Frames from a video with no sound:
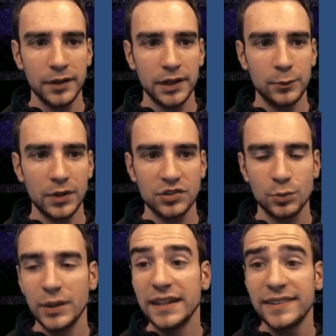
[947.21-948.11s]
in which
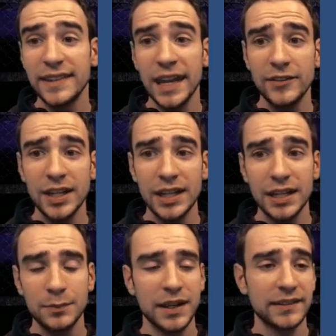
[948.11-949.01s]
we saved it
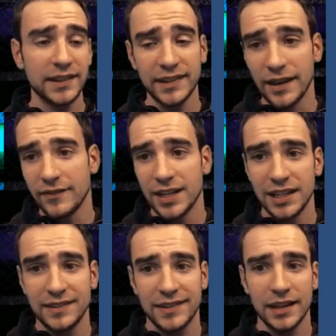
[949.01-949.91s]
in because I saved it
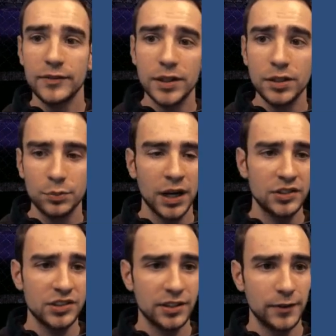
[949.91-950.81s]
inside of the new
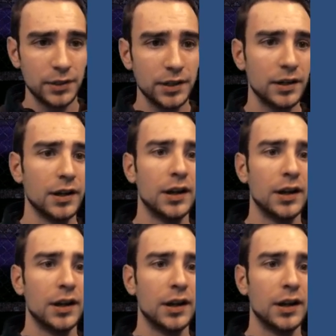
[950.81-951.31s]
project folder,